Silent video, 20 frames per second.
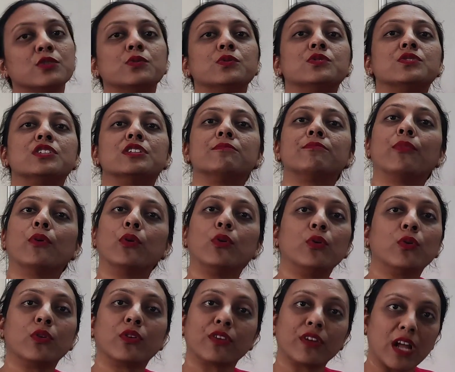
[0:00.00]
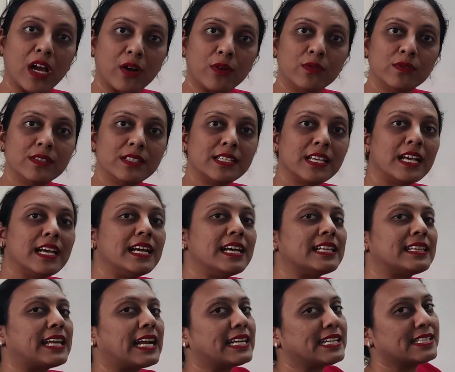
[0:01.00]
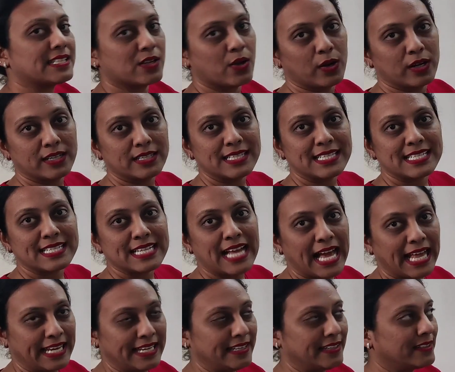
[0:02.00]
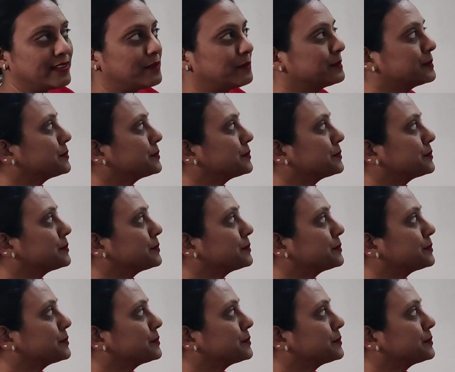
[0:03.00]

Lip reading: used in polo grounds, that is called a stallion.